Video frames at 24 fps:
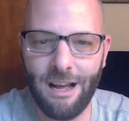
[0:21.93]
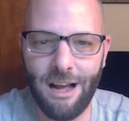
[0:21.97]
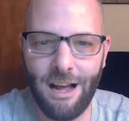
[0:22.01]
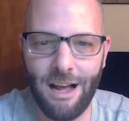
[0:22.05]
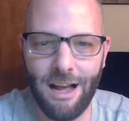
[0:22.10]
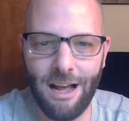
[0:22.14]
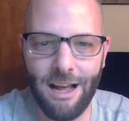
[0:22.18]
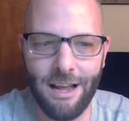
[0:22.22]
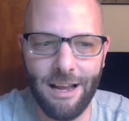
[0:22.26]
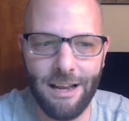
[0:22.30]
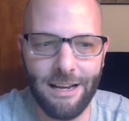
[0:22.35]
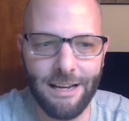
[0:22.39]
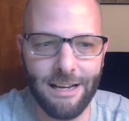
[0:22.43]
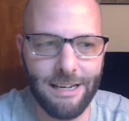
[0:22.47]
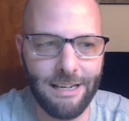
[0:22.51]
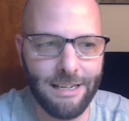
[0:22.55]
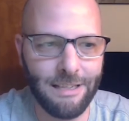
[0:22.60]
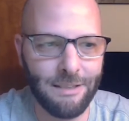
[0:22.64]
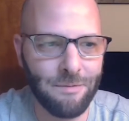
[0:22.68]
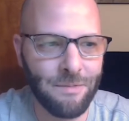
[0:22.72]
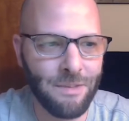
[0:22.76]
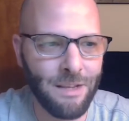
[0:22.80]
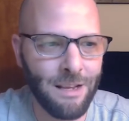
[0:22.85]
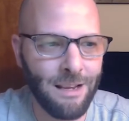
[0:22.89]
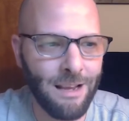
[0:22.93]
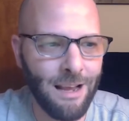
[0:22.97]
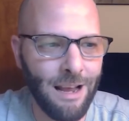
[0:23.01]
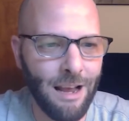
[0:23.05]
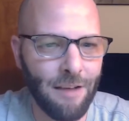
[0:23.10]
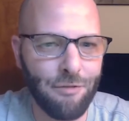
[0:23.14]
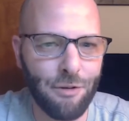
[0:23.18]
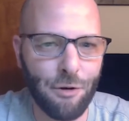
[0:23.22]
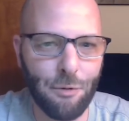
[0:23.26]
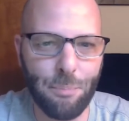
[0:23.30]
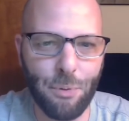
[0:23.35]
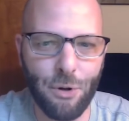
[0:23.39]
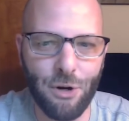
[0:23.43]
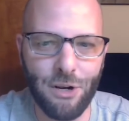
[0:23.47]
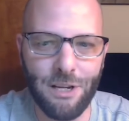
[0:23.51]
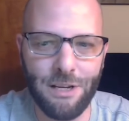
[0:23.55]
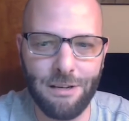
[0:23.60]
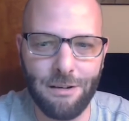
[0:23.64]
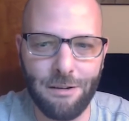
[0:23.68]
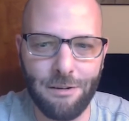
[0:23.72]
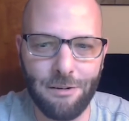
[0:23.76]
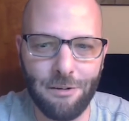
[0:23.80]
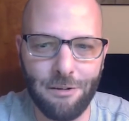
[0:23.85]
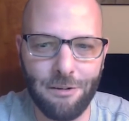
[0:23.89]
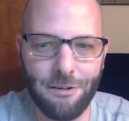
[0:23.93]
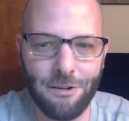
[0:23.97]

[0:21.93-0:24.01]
I uh, I feel pretty